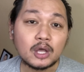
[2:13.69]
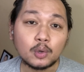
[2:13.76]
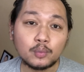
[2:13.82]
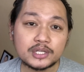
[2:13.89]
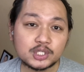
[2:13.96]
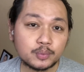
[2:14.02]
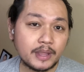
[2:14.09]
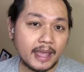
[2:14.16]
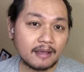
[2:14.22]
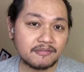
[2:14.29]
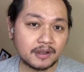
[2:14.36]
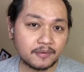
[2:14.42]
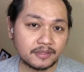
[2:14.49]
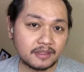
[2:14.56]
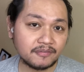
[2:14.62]
which we have
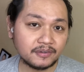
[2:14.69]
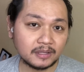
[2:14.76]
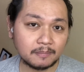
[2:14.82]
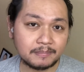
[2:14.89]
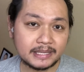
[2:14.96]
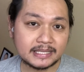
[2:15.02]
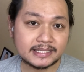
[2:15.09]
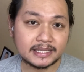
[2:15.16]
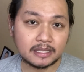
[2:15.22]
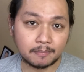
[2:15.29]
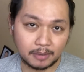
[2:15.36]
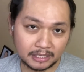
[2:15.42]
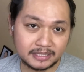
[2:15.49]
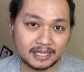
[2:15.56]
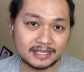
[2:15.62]
here in the Philippines in
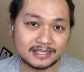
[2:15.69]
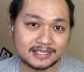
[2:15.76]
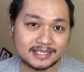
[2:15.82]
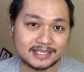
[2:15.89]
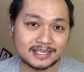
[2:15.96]
abundance.